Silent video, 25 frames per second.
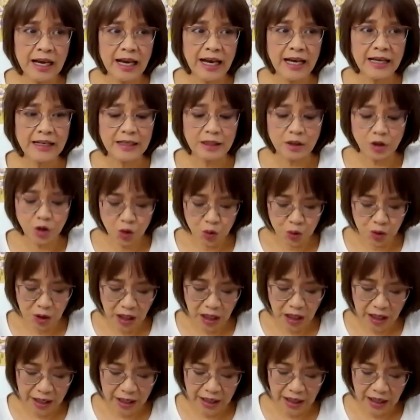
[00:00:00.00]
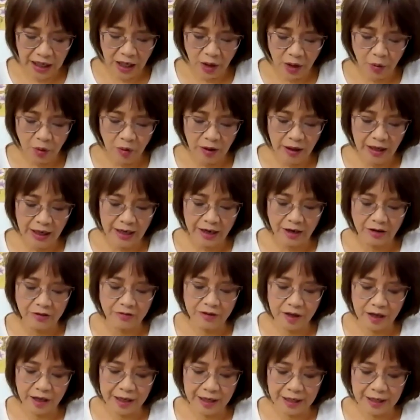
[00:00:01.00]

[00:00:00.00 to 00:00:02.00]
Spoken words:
And then July, I will have